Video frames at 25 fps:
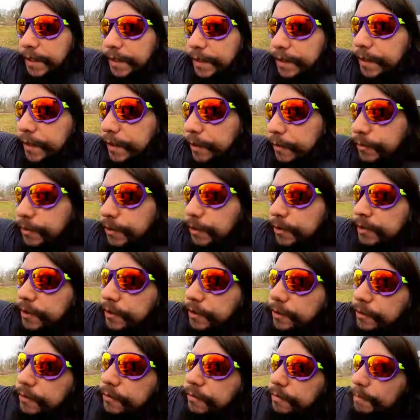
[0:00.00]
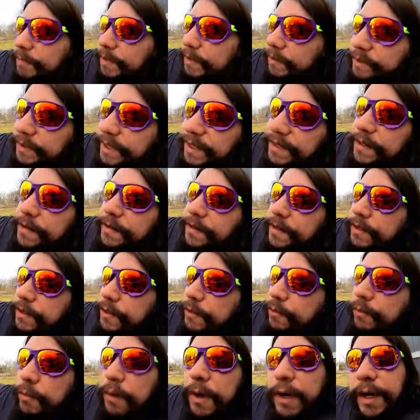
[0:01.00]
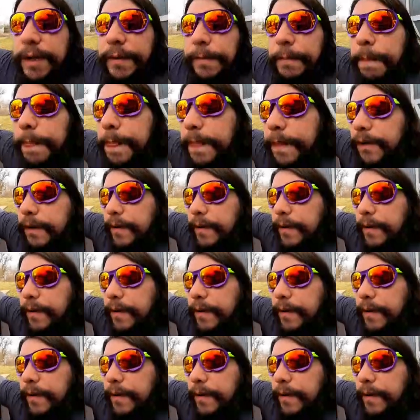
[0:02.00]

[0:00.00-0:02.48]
You know, you could build anything you want.